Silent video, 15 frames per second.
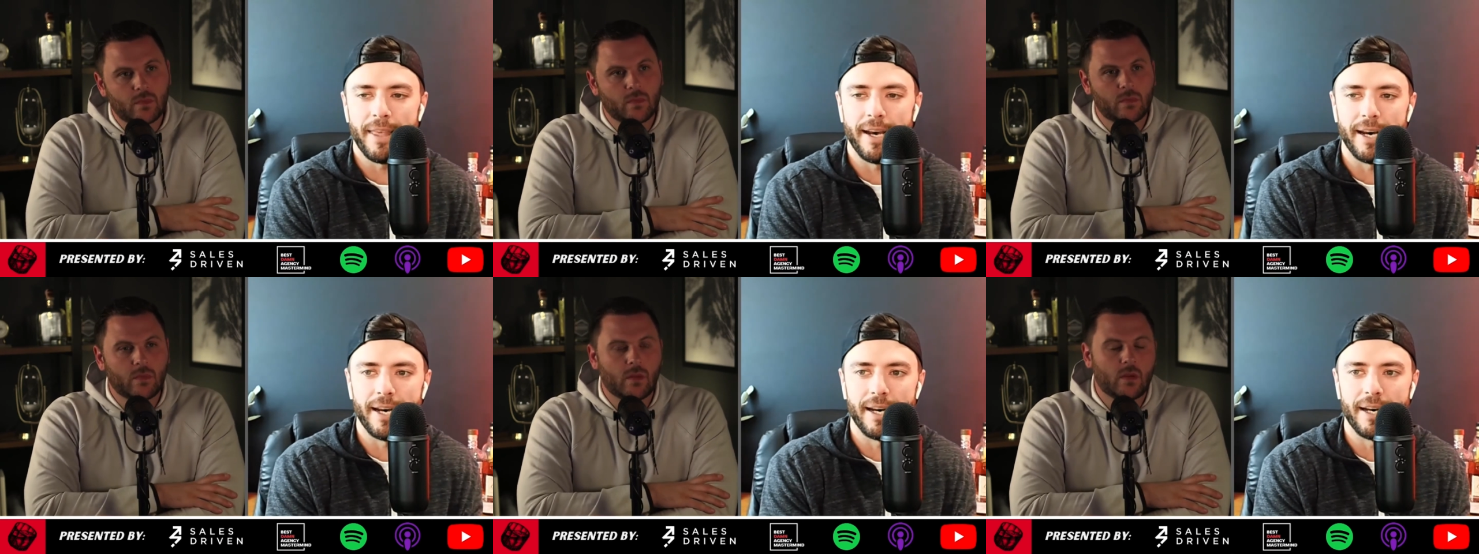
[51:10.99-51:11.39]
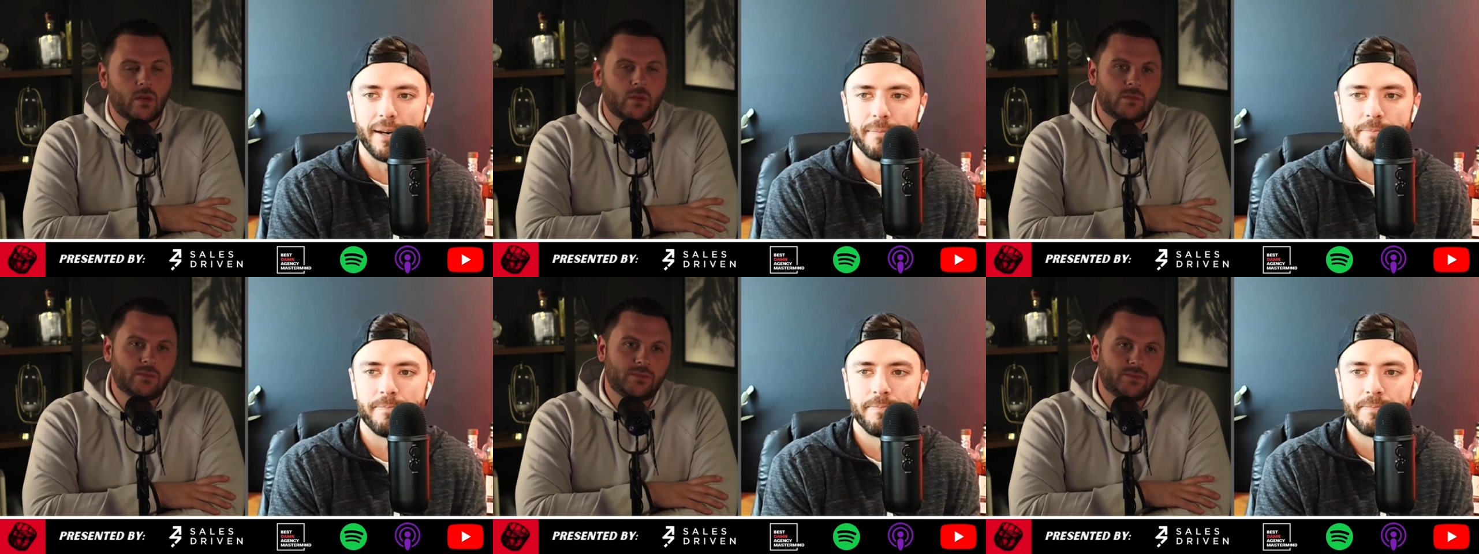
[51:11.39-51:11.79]

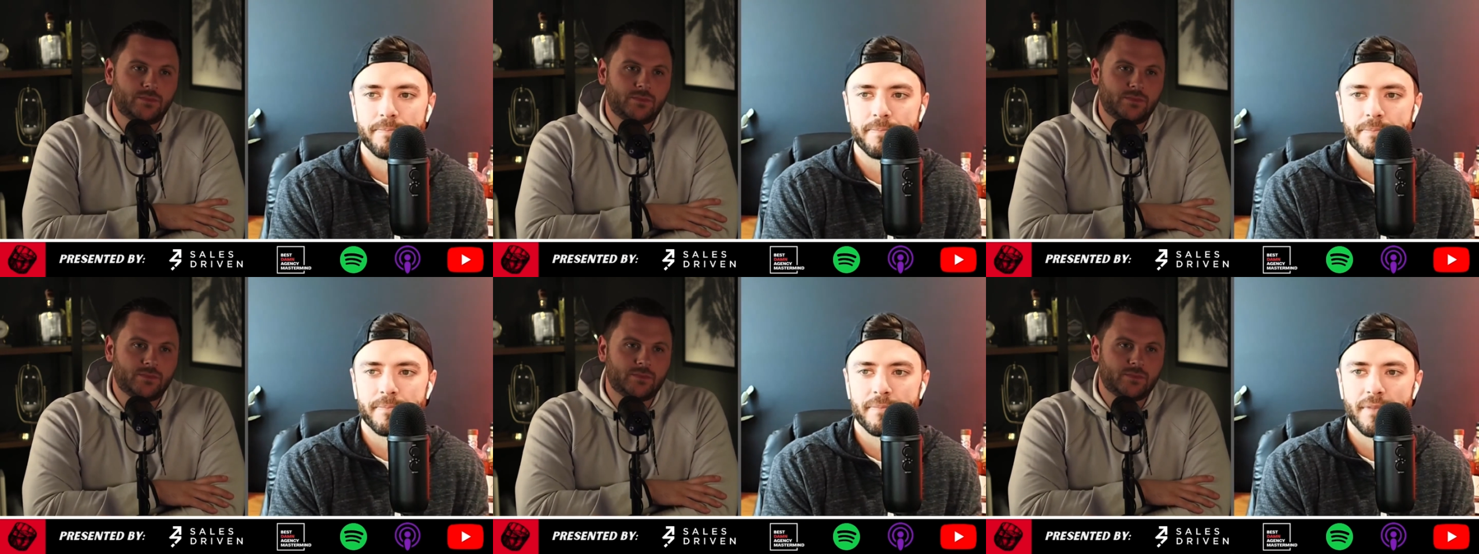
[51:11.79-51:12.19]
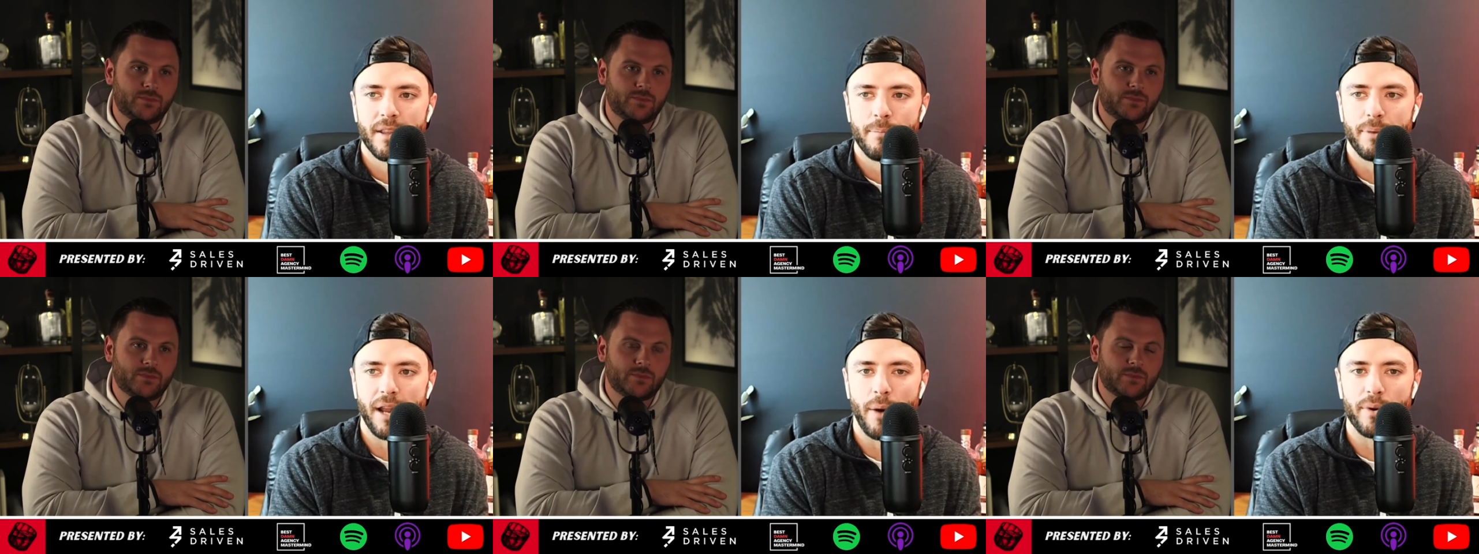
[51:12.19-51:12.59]
Speaker 1: Um,
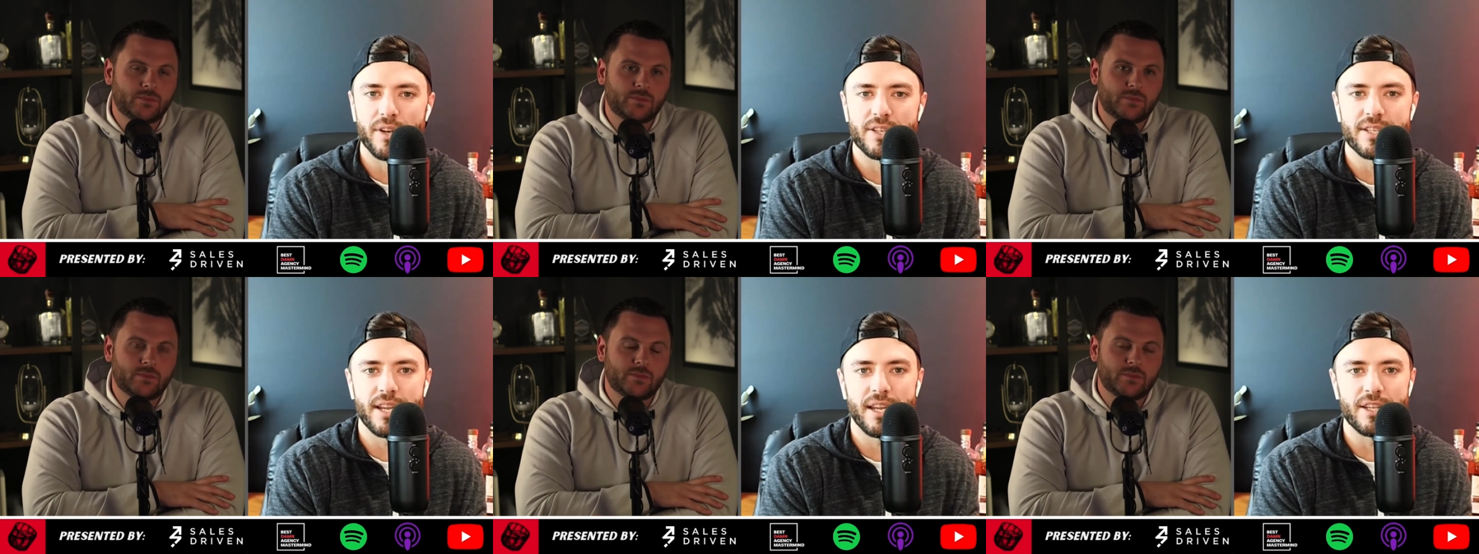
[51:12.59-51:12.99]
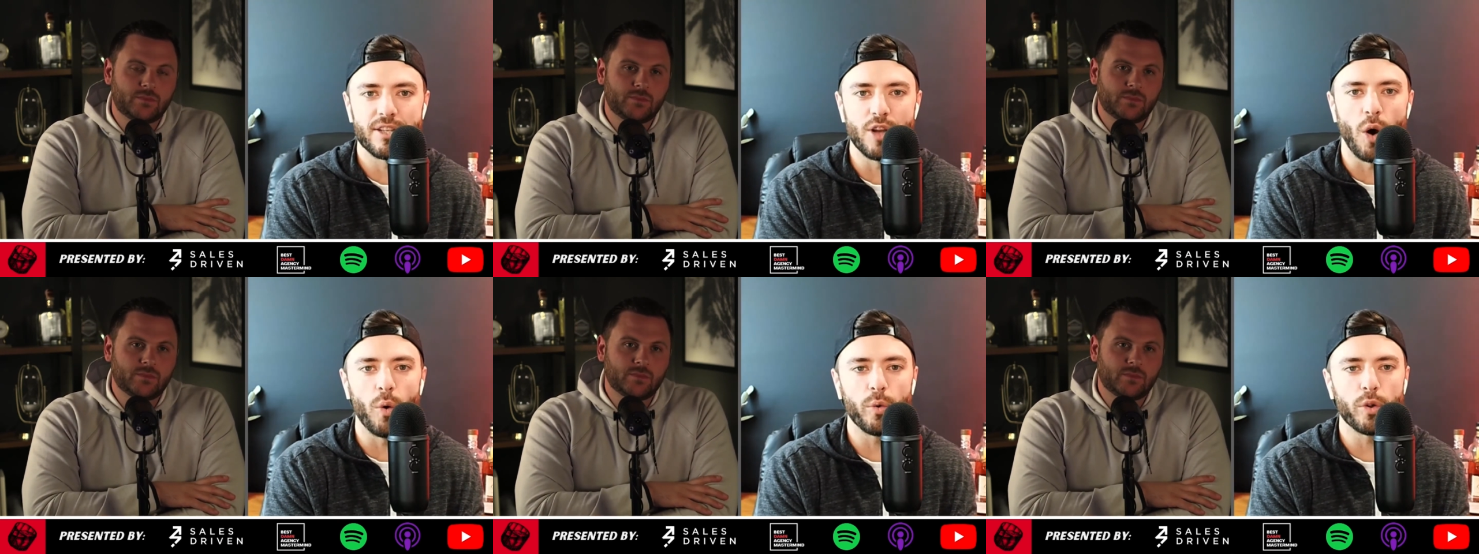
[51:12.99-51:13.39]
but I would just say
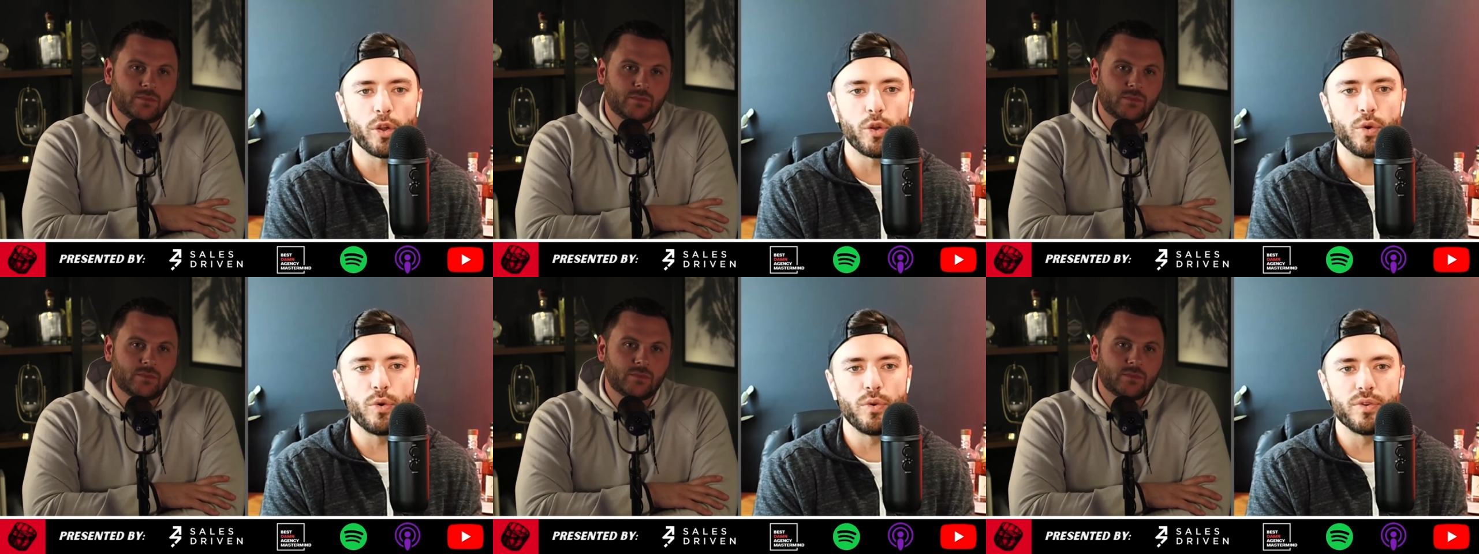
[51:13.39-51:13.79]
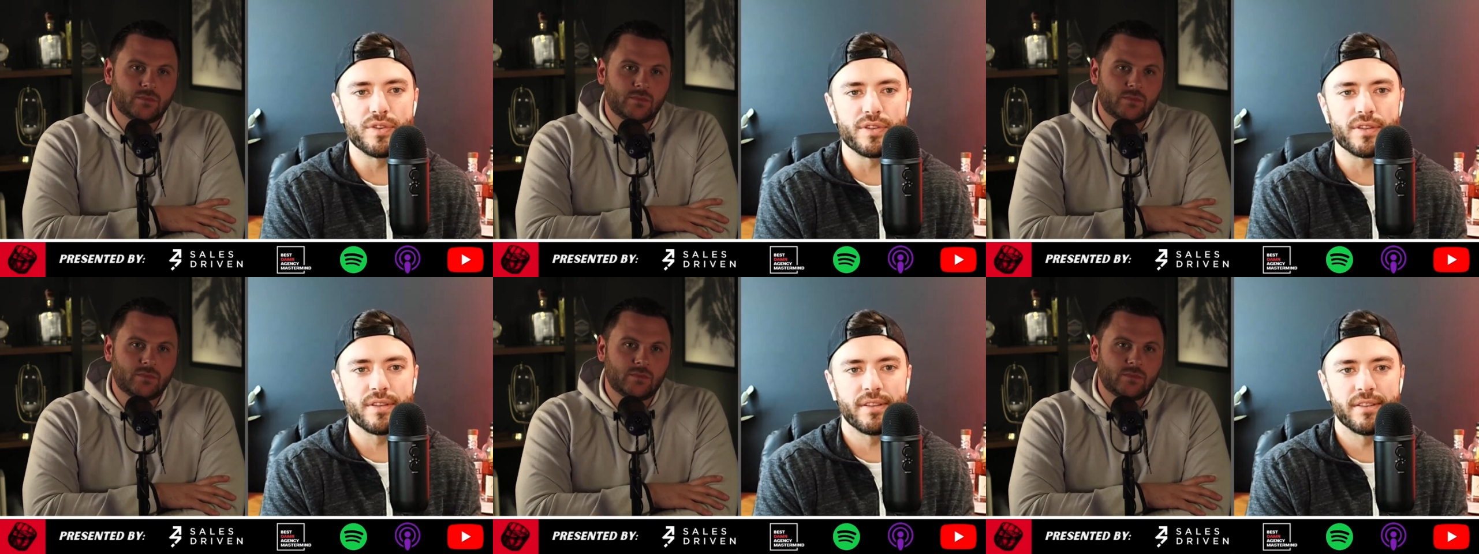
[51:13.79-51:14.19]
don't
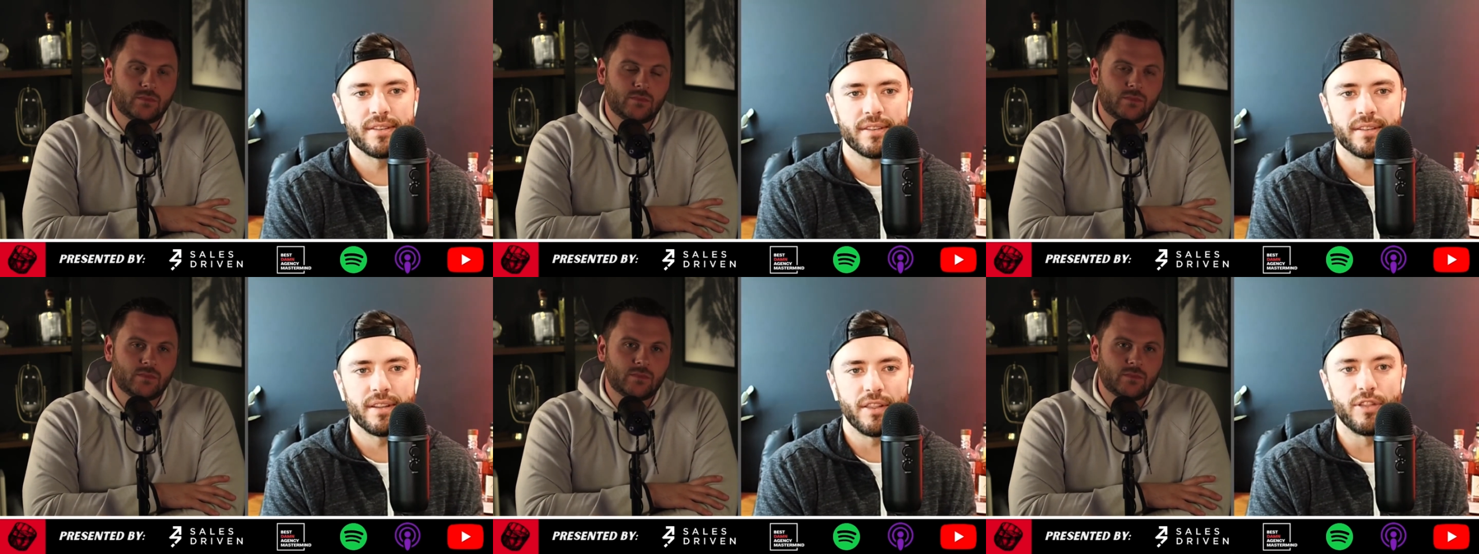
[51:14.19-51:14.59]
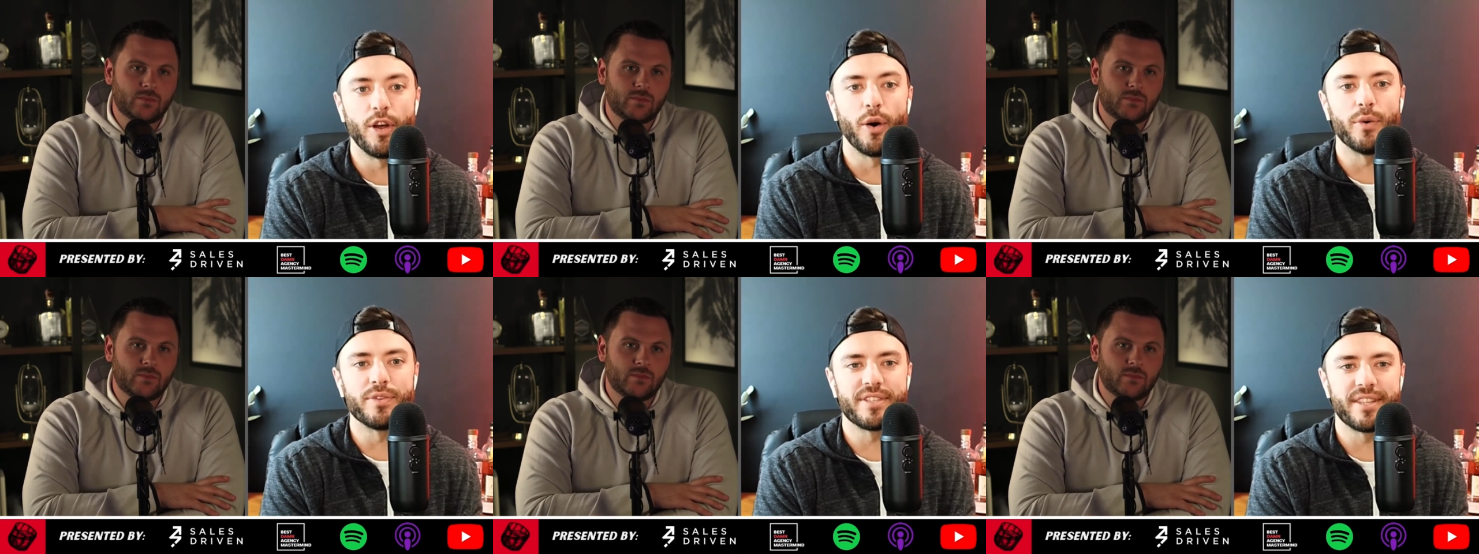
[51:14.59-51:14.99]
lose
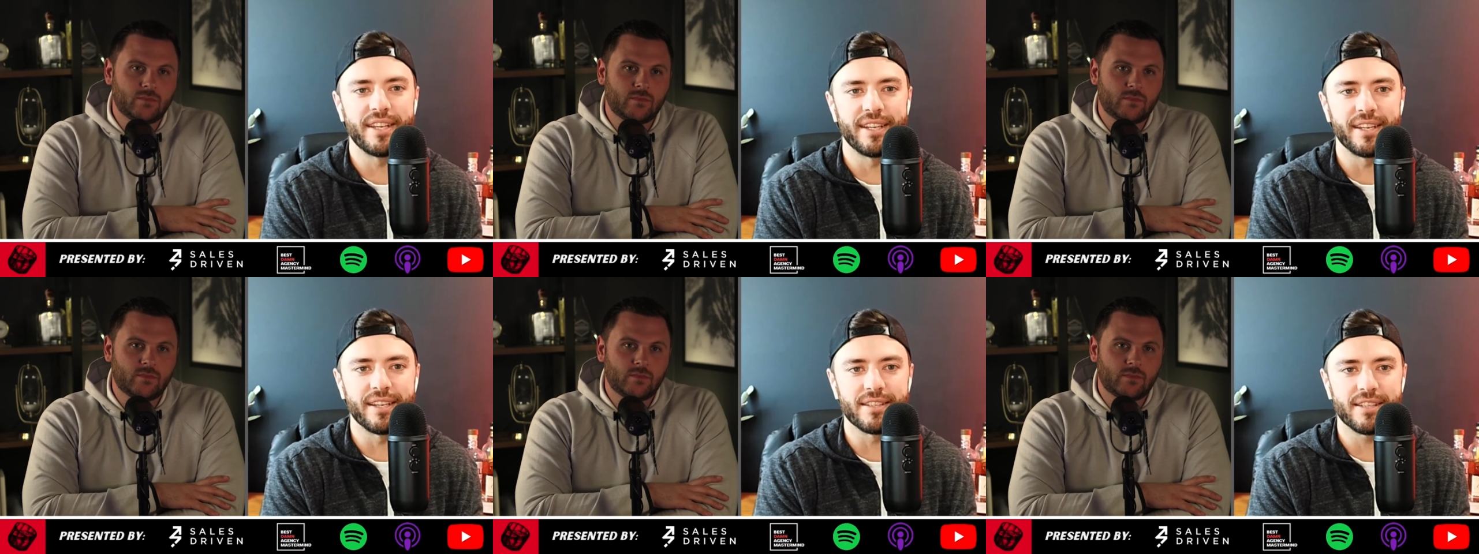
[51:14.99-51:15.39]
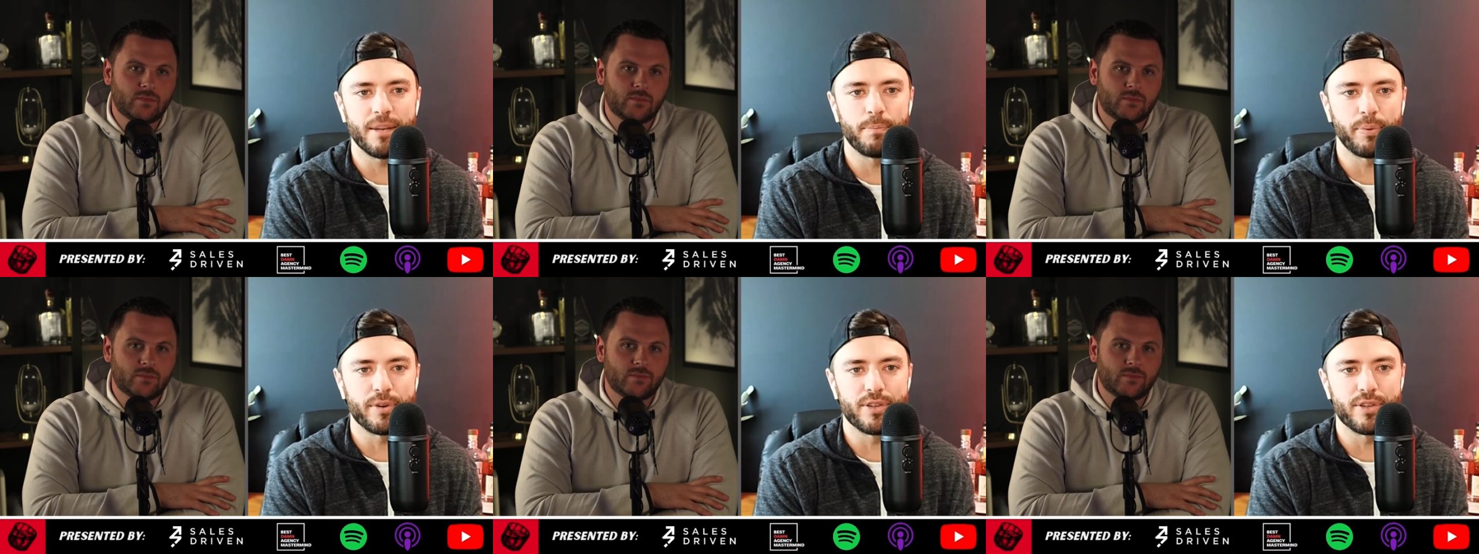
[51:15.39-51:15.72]
those things in